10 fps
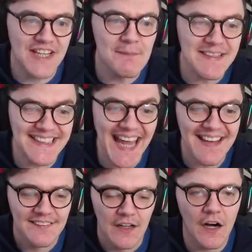They miss
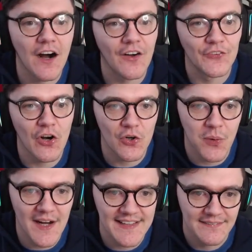again. Oh, not quite.